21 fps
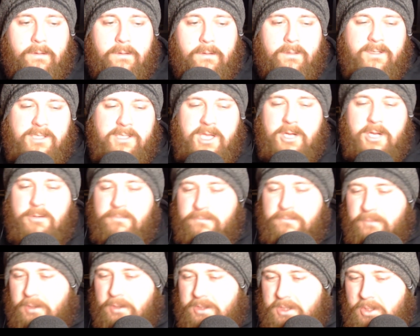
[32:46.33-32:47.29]
You
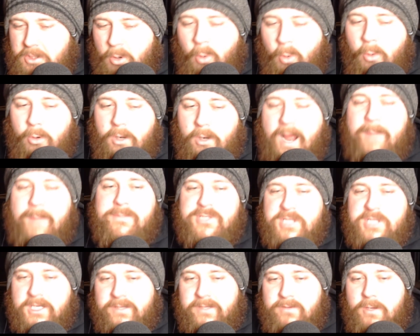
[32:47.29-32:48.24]
fucking whore. I'm
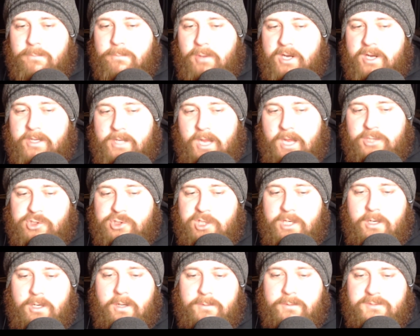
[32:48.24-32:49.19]
sick of you bringing that
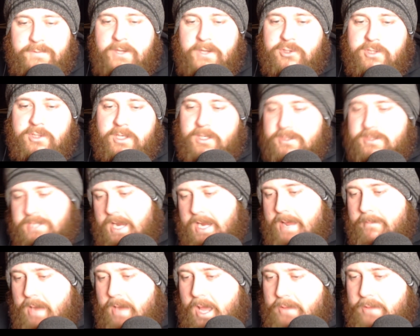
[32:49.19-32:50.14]
shit up, especially at a
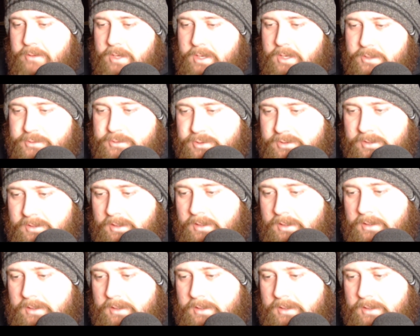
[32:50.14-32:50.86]
time like this.